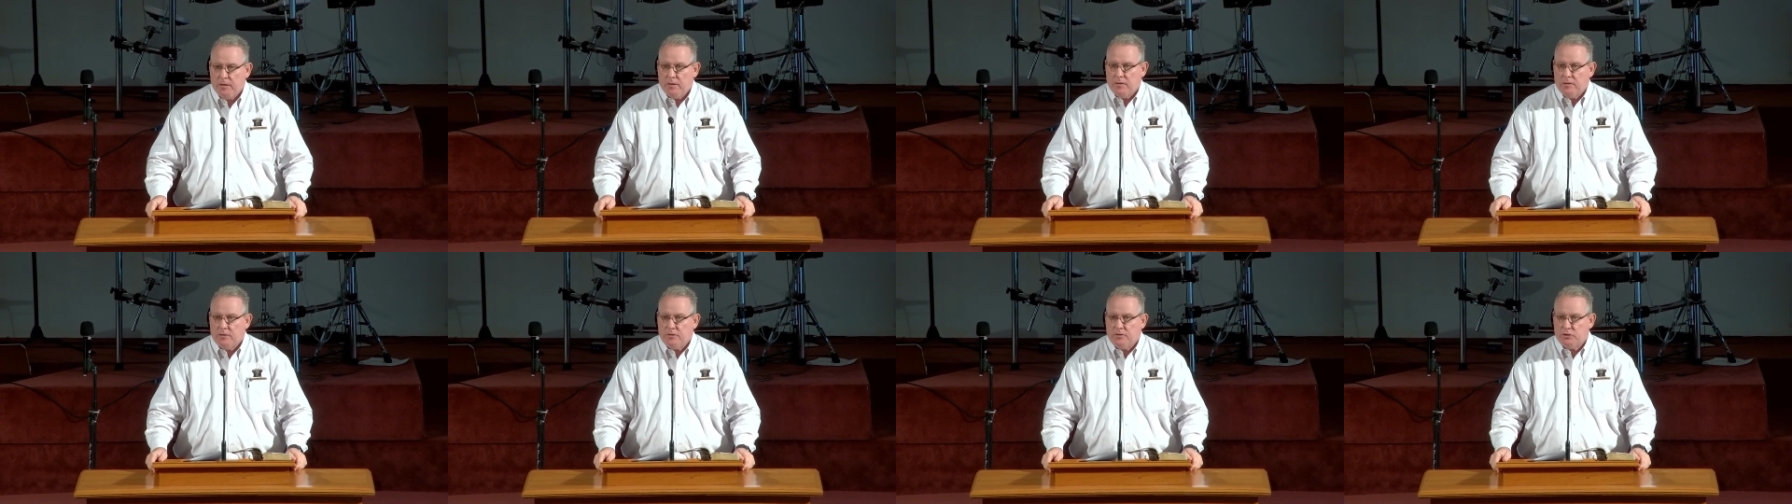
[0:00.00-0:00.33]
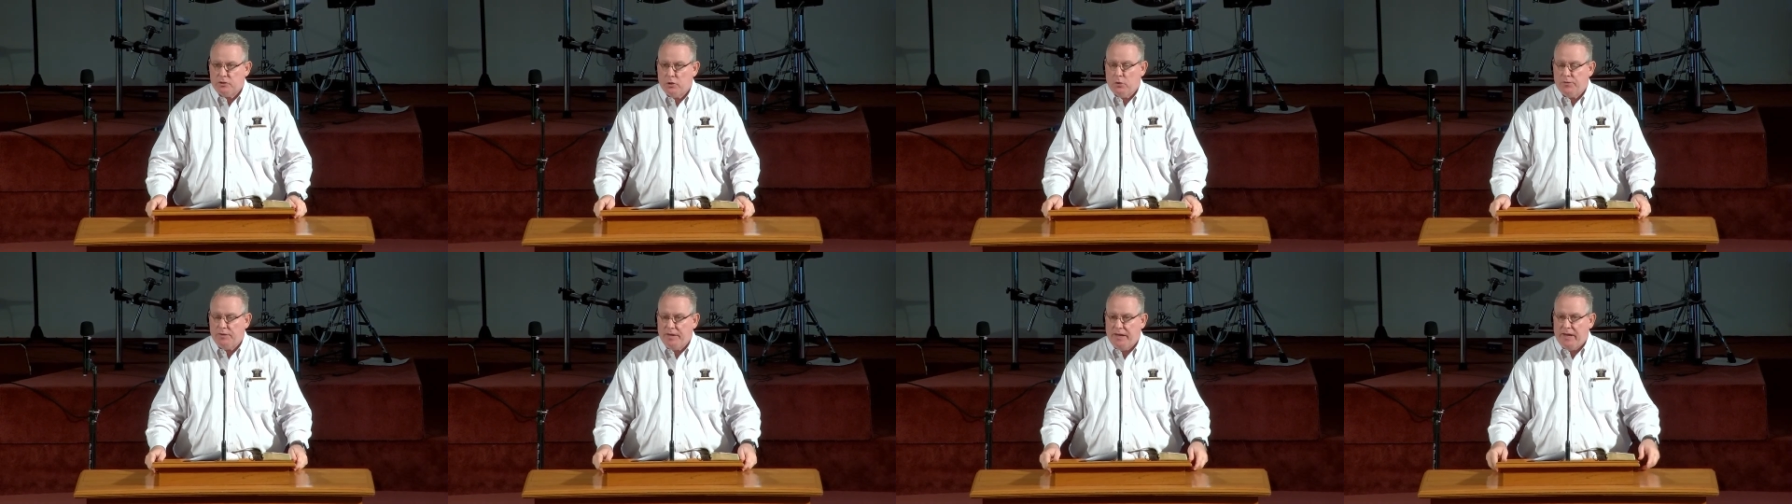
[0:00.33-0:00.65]

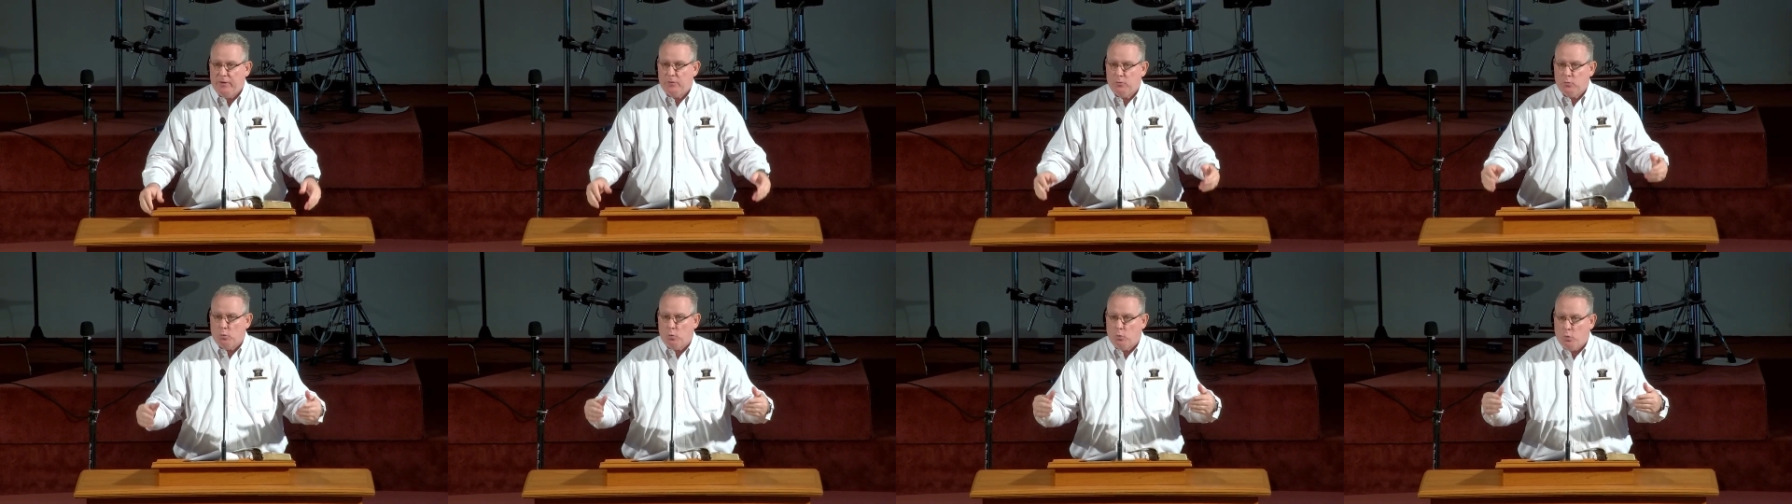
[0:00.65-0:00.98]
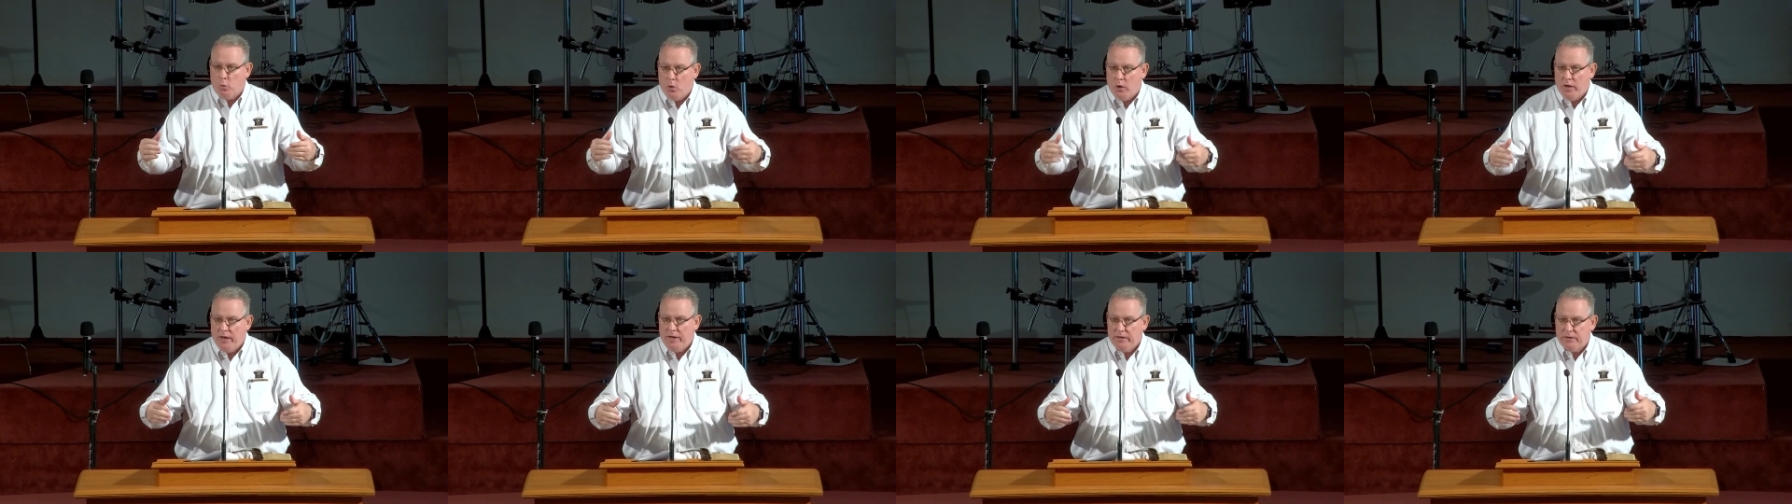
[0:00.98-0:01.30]
so that
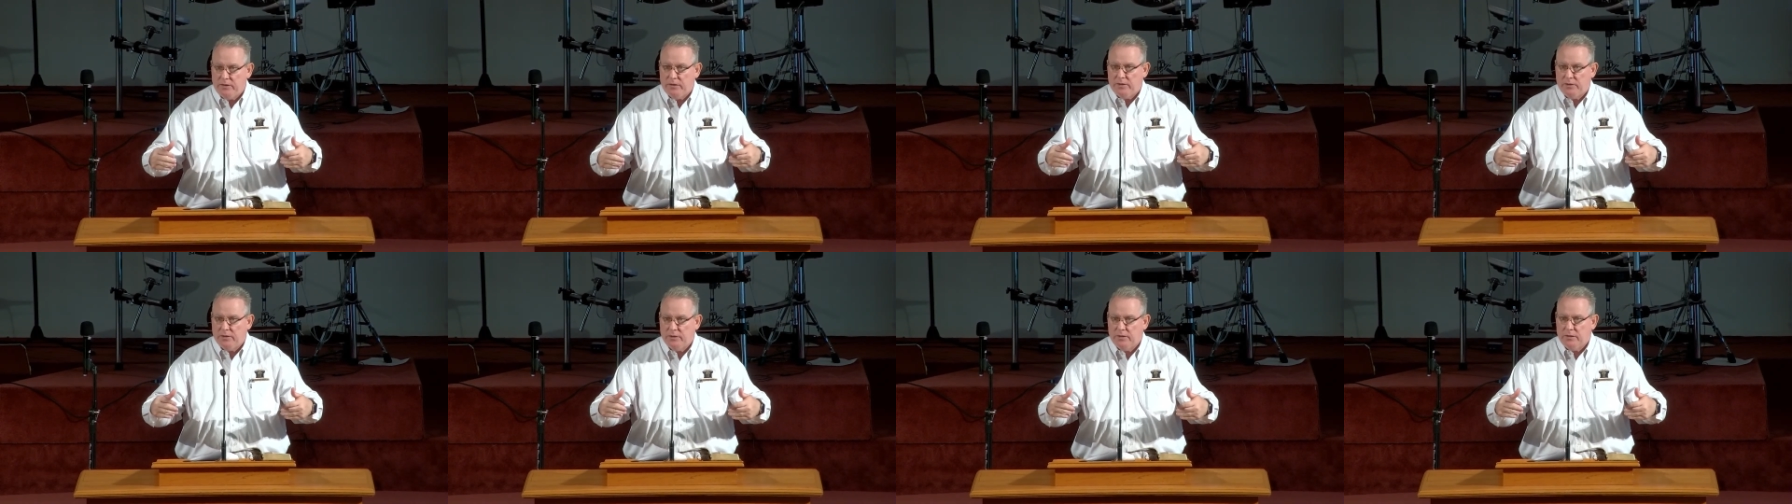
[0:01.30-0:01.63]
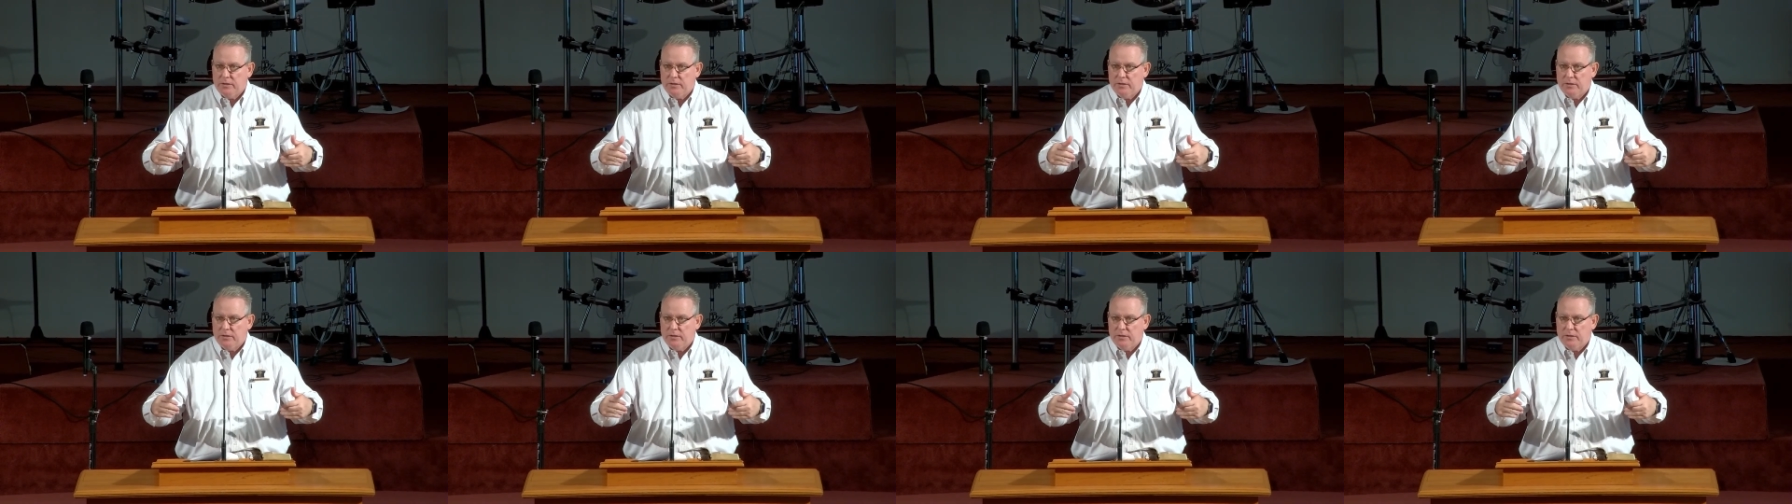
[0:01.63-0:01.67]
what